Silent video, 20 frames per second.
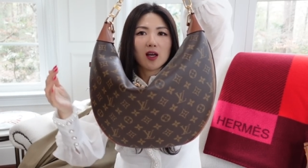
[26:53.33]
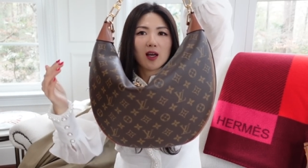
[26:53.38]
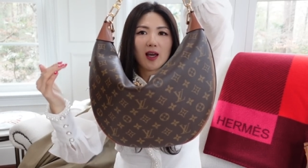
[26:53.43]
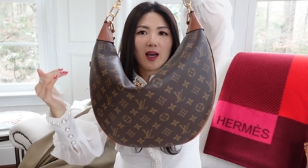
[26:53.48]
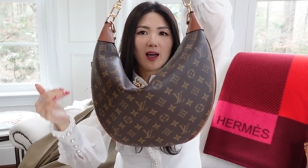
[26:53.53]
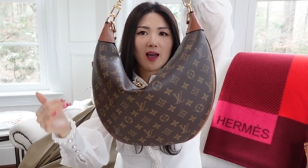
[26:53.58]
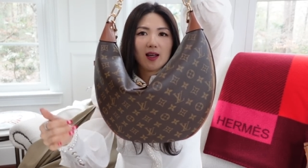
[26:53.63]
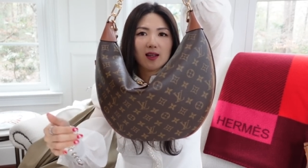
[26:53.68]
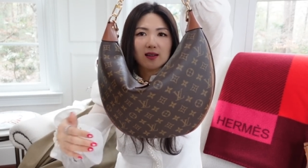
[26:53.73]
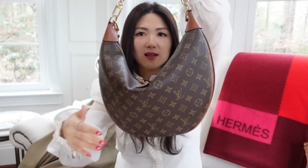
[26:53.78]

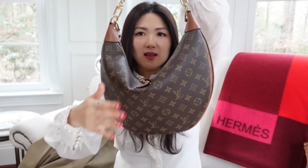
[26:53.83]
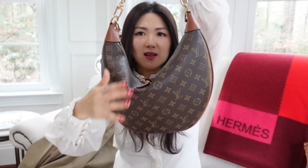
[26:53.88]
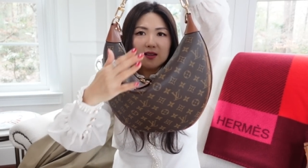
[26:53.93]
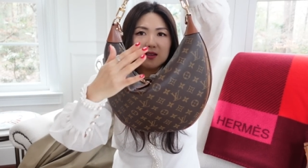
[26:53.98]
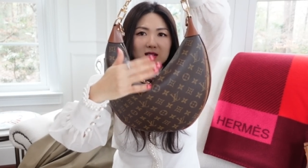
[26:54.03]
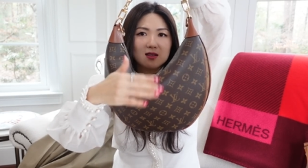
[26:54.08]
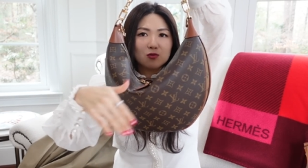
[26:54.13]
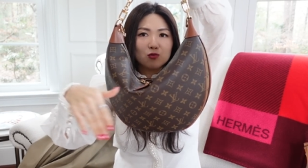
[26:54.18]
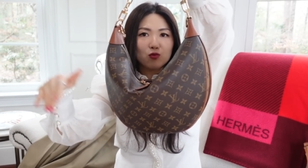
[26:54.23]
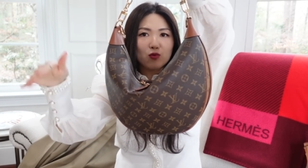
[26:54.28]
and
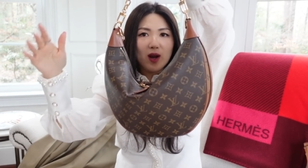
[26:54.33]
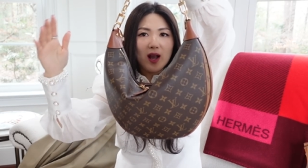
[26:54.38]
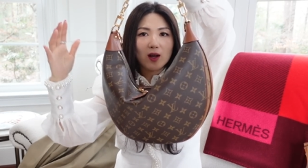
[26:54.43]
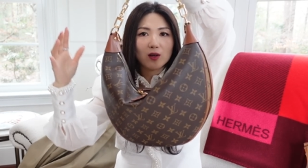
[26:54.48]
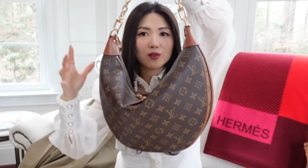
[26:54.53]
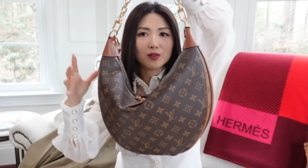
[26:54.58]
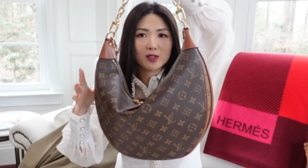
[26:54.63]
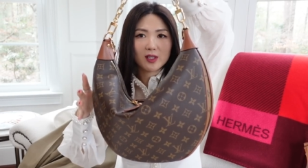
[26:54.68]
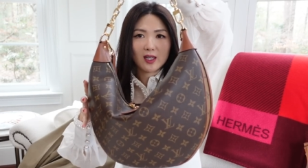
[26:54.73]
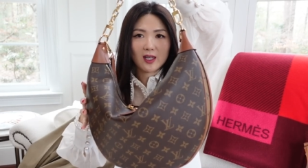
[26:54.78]
it's
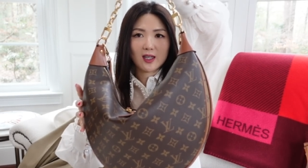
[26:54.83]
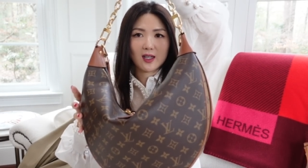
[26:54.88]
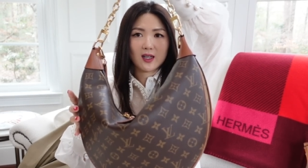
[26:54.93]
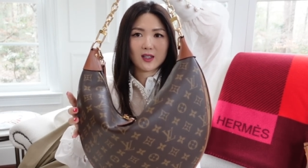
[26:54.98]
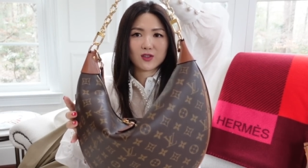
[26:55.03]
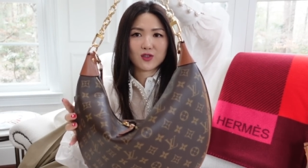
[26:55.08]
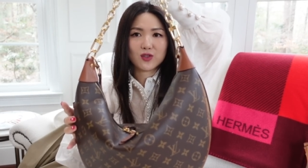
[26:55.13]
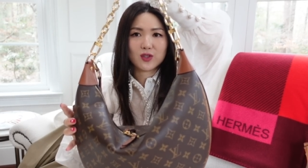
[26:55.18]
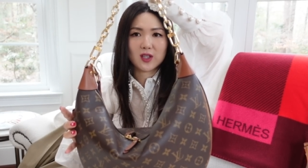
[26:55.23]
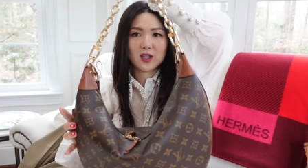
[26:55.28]
rounded
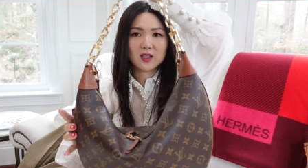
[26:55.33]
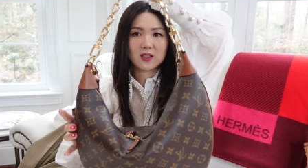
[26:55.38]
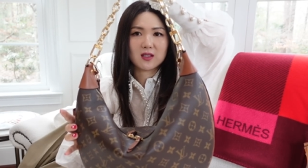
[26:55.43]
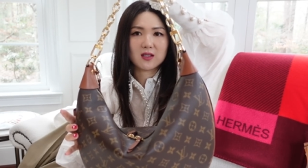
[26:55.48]
as you can